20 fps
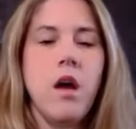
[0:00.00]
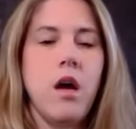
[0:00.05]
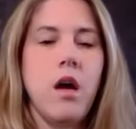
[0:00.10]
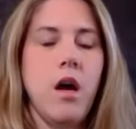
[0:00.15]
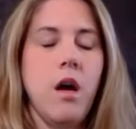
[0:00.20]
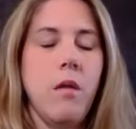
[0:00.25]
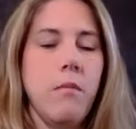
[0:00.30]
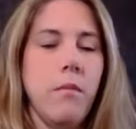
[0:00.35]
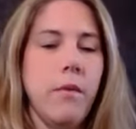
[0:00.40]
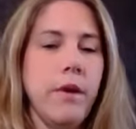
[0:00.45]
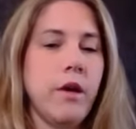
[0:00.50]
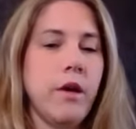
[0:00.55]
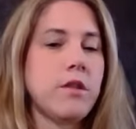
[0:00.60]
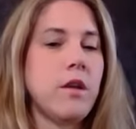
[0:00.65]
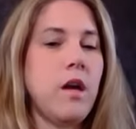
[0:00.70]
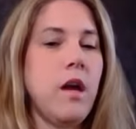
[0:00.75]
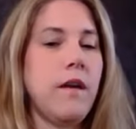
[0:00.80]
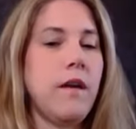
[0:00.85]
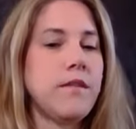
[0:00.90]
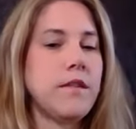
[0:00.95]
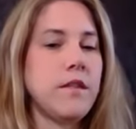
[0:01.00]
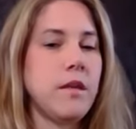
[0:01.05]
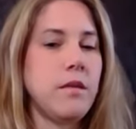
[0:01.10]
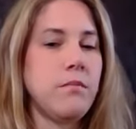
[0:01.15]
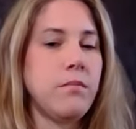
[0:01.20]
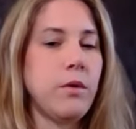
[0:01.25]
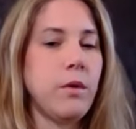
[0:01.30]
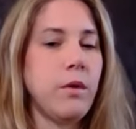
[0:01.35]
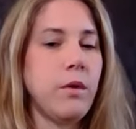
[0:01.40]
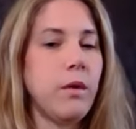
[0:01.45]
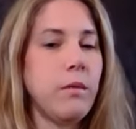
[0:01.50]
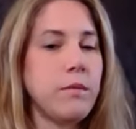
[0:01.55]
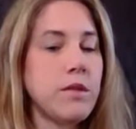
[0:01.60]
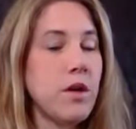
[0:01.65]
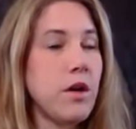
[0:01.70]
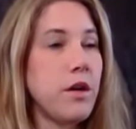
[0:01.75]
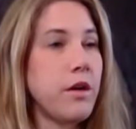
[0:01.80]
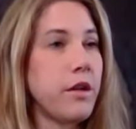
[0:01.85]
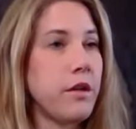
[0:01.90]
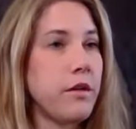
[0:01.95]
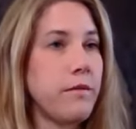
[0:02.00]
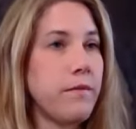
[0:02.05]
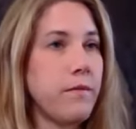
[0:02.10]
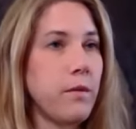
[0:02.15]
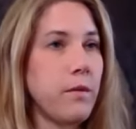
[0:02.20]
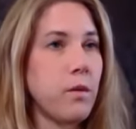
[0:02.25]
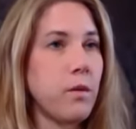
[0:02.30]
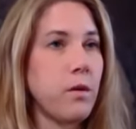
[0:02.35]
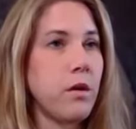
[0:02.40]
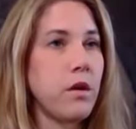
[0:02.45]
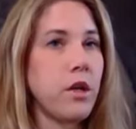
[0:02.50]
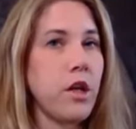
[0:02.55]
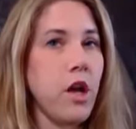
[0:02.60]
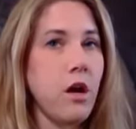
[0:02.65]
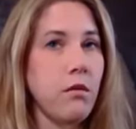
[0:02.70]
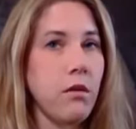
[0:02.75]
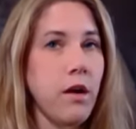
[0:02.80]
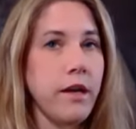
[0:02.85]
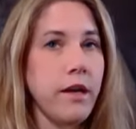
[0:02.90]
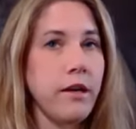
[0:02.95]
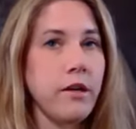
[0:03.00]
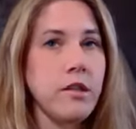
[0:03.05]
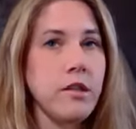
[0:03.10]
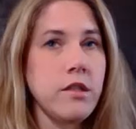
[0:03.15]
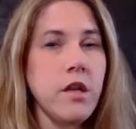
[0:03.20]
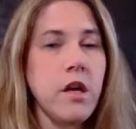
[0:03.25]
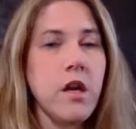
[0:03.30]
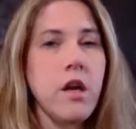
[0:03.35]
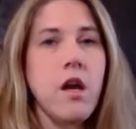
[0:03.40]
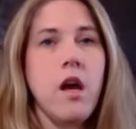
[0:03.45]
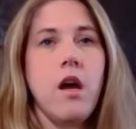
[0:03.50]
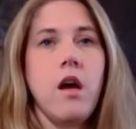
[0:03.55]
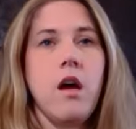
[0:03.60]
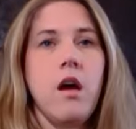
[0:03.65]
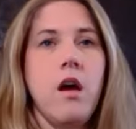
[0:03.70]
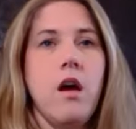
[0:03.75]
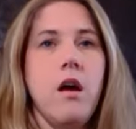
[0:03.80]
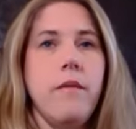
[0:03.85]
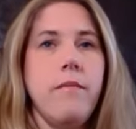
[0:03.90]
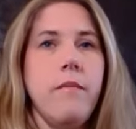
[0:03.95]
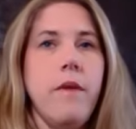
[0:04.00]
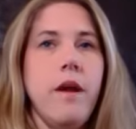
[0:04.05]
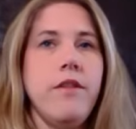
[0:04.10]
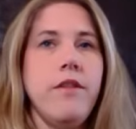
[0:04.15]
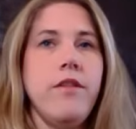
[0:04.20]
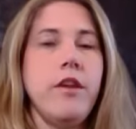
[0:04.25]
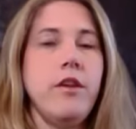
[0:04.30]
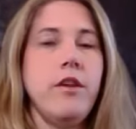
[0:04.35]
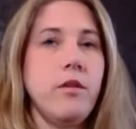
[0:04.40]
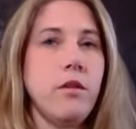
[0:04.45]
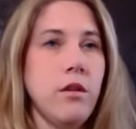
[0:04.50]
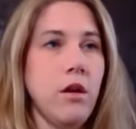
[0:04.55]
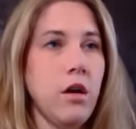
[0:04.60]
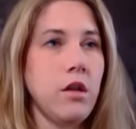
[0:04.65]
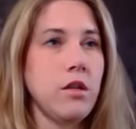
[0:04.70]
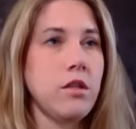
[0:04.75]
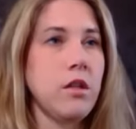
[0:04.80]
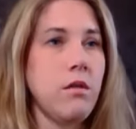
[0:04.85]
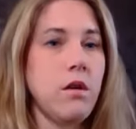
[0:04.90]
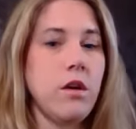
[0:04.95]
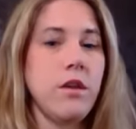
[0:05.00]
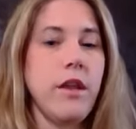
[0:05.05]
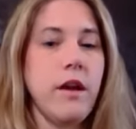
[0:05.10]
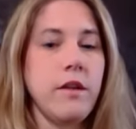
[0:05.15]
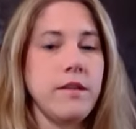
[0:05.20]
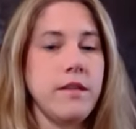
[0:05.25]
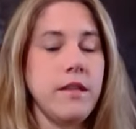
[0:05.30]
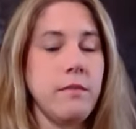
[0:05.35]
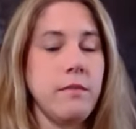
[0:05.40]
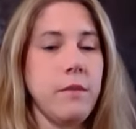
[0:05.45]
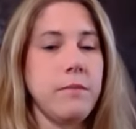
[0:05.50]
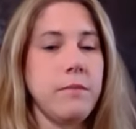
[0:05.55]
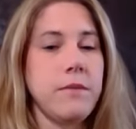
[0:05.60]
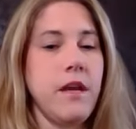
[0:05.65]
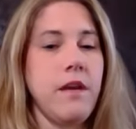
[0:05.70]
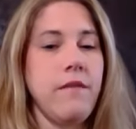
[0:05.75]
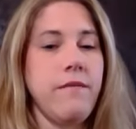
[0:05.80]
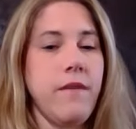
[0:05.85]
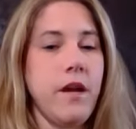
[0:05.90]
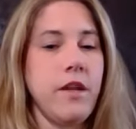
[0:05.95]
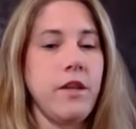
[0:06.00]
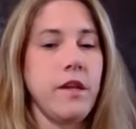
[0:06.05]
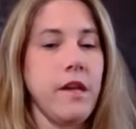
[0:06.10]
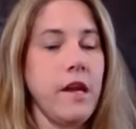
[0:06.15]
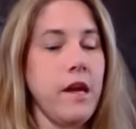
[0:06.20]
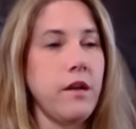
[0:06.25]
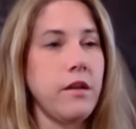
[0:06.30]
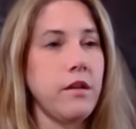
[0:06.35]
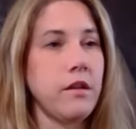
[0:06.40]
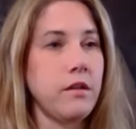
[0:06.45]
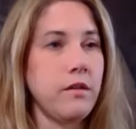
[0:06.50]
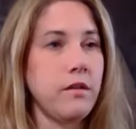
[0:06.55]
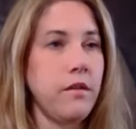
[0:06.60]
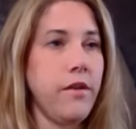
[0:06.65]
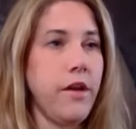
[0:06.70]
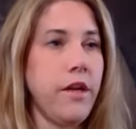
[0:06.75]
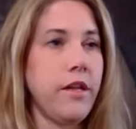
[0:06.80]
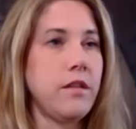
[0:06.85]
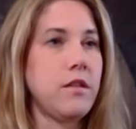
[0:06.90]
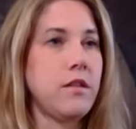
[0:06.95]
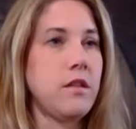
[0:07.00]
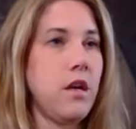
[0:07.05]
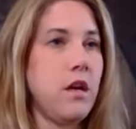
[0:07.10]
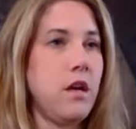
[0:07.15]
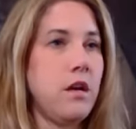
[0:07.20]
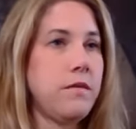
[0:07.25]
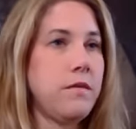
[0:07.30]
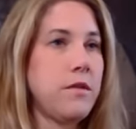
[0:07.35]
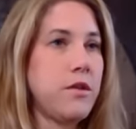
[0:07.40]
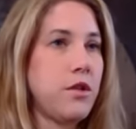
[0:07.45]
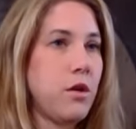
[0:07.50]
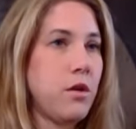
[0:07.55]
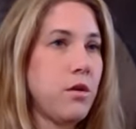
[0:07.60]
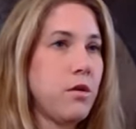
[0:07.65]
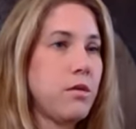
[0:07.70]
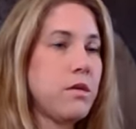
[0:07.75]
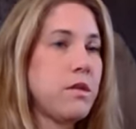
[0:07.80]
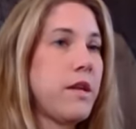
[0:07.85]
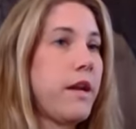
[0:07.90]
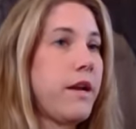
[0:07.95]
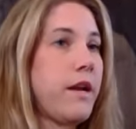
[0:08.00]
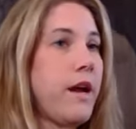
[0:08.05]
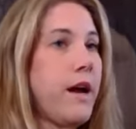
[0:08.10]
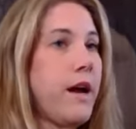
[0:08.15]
We also have some programs targeted for young riders, And then you can also on that same website find the calendar of events of shows that